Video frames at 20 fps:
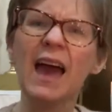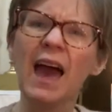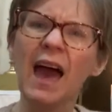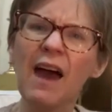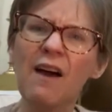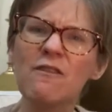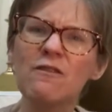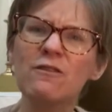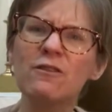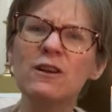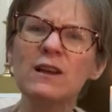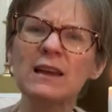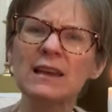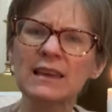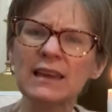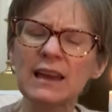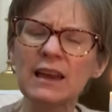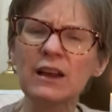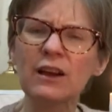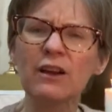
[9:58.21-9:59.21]
every
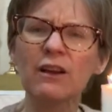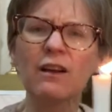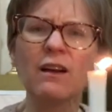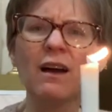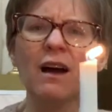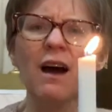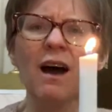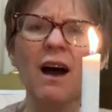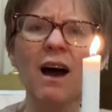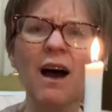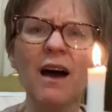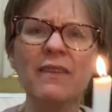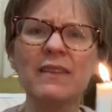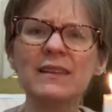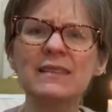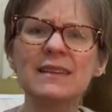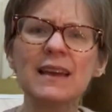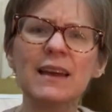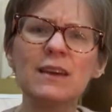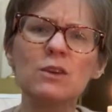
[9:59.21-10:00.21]
year on the
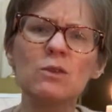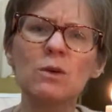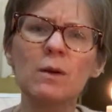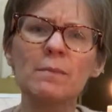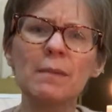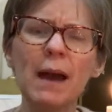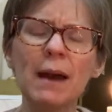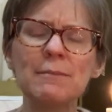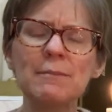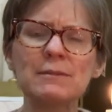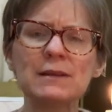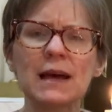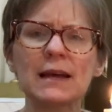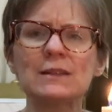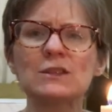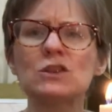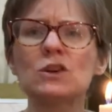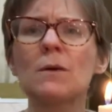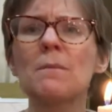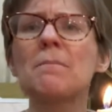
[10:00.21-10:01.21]
day you were
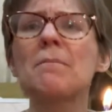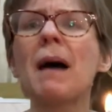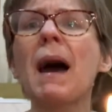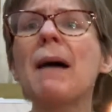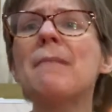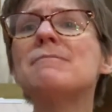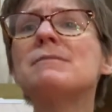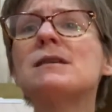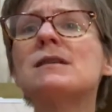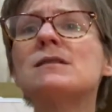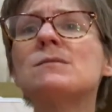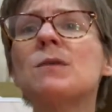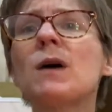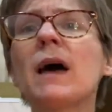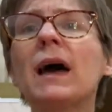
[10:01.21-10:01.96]
baptized, your baptismal